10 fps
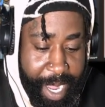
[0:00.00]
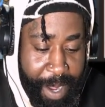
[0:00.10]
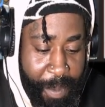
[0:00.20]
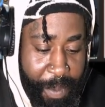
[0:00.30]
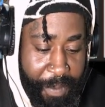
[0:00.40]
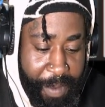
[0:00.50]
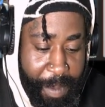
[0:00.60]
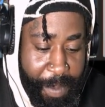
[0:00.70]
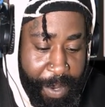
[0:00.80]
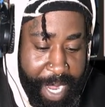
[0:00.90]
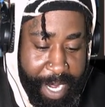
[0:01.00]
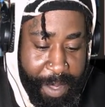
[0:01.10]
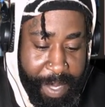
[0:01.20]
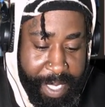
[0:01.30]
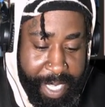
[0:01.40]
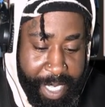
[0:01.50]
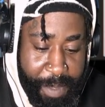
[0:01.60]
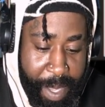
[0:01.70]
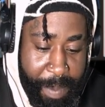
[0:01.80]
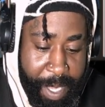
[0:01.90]
We're putting Flaming Bird down in the
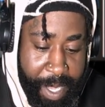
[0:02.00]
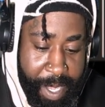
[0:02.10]
midsection, baby.